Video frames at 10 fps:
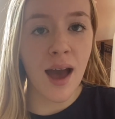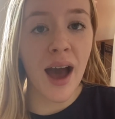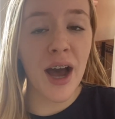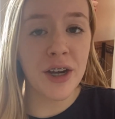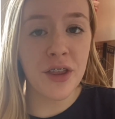
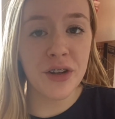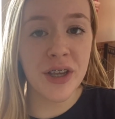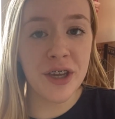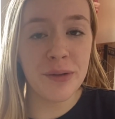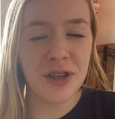Another
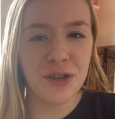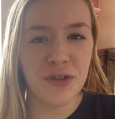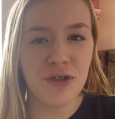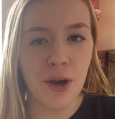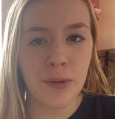thing you can do if
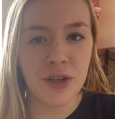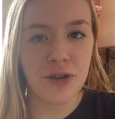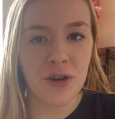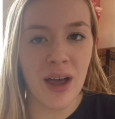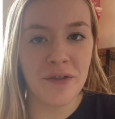you don't want to
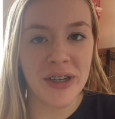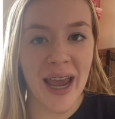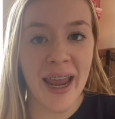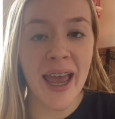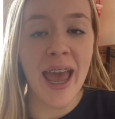journal every
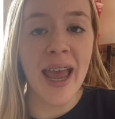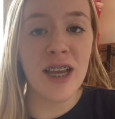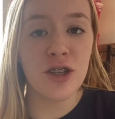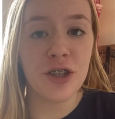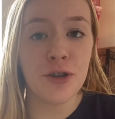day
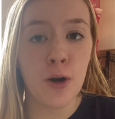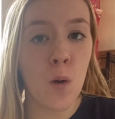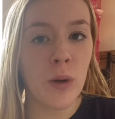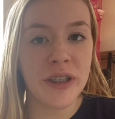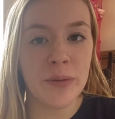is just
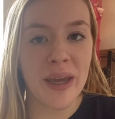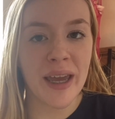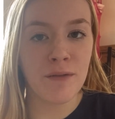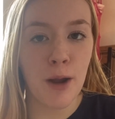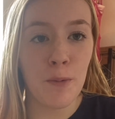journal once a week
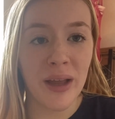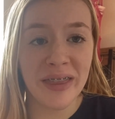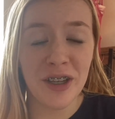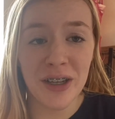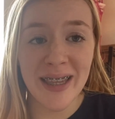and write one
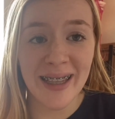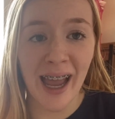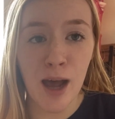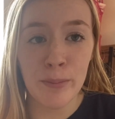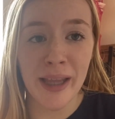good thing that
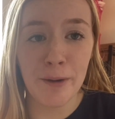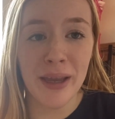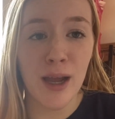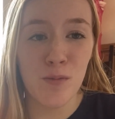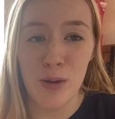happened that
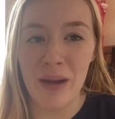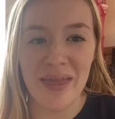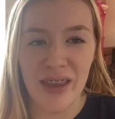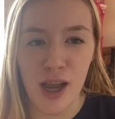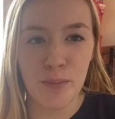week and one
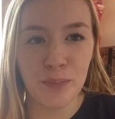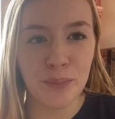bad thing.